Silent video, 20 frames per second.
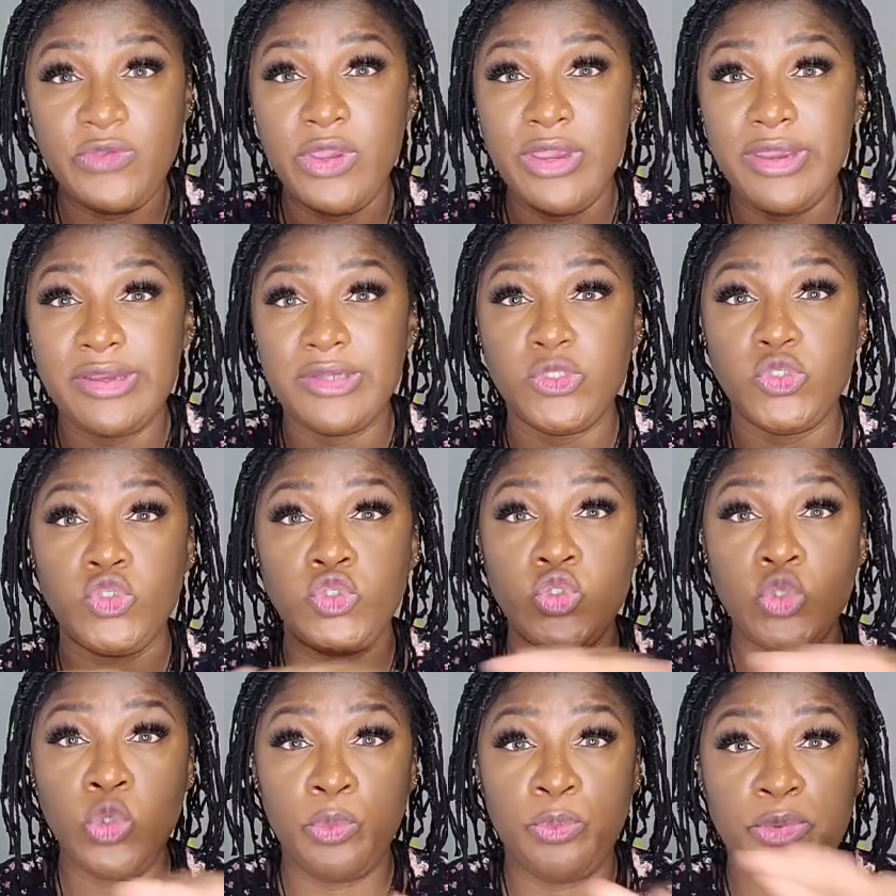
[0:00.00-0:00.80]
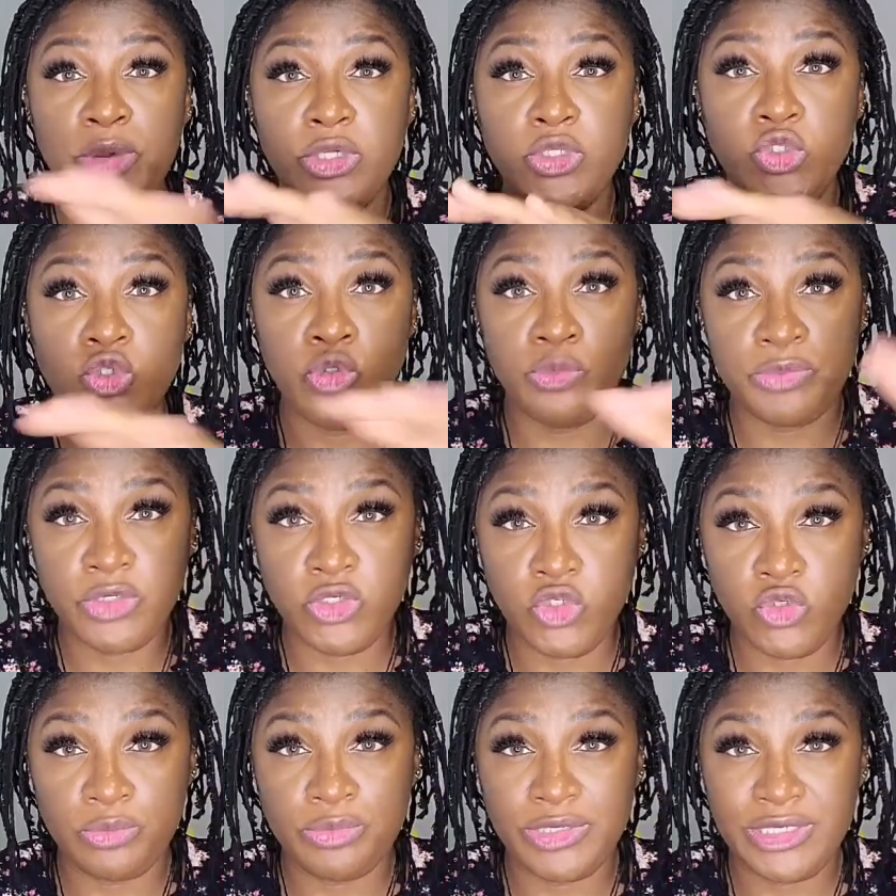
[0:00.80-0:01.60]
your hair is super duper
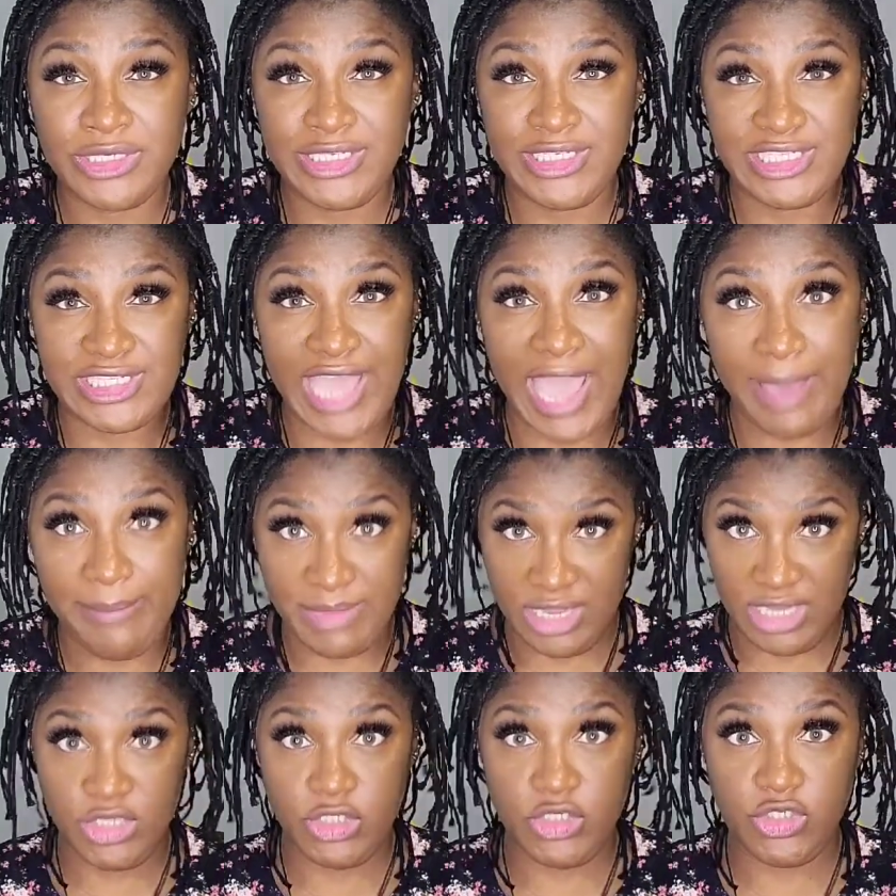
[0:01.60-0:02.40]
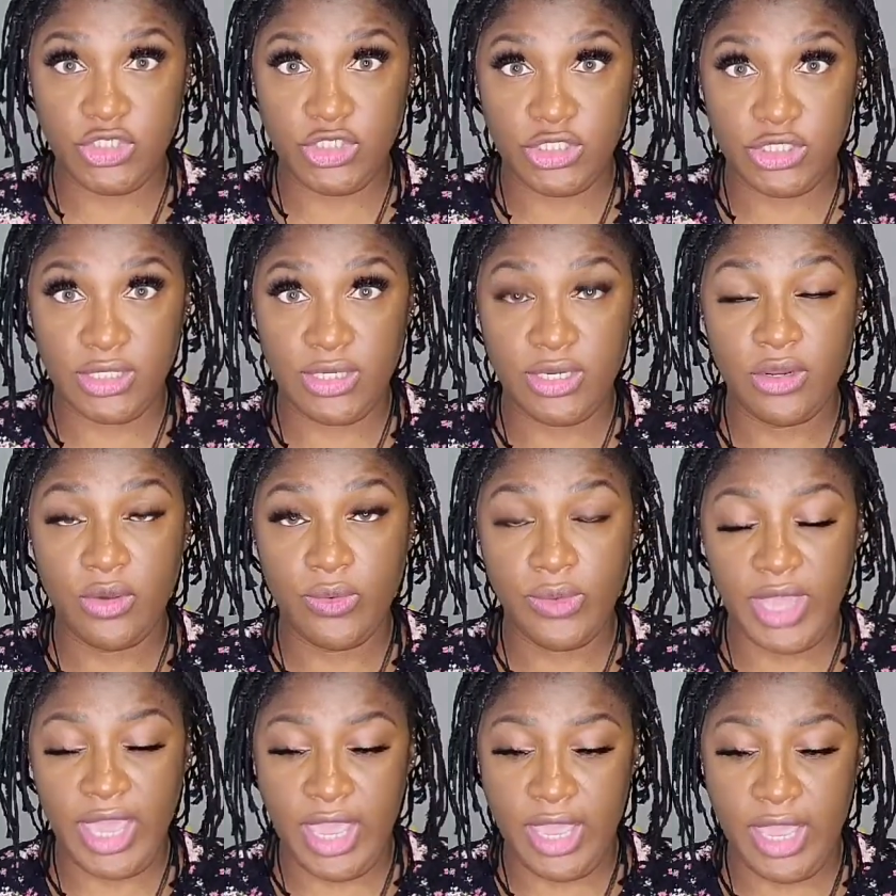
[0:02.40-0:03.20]
duper damaged
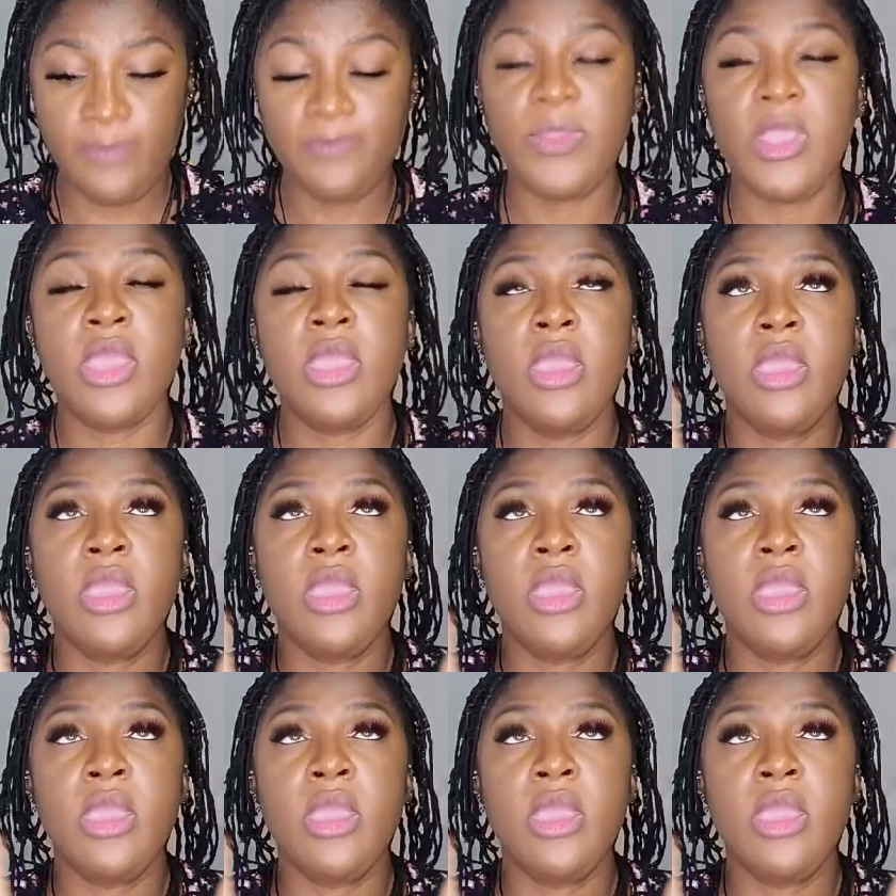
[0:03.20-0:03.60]
okay?